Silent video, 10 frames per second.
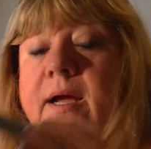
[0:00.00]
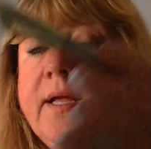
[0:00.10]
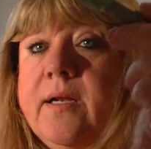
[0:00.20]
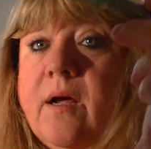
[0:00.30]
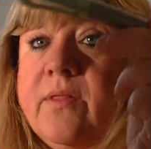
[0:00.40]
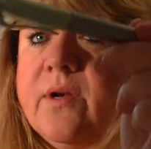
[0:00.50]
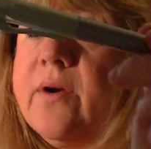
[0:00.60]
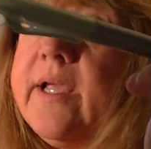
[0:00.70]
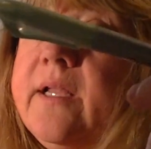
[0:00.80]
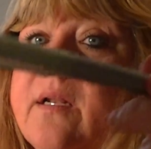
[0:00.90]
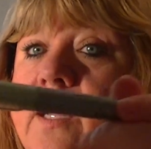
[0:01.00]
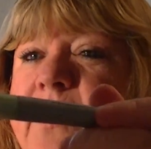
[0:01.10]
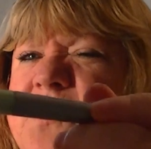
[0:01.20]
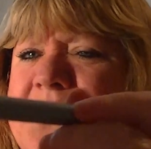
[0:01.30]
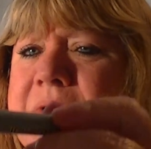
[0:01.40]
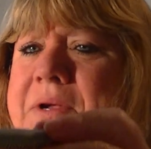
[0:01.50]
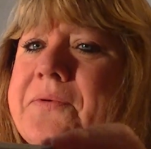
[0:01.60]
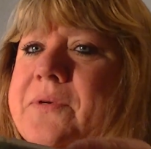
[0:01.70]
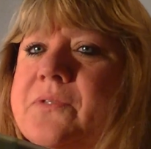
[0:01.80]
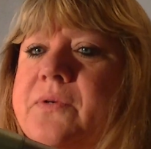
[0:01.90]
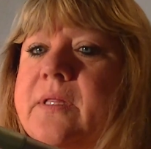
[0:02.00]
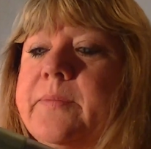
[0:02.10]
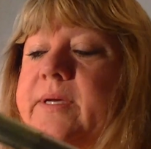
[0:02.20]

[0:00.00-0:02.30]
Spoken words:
And on the green, I use the green ones really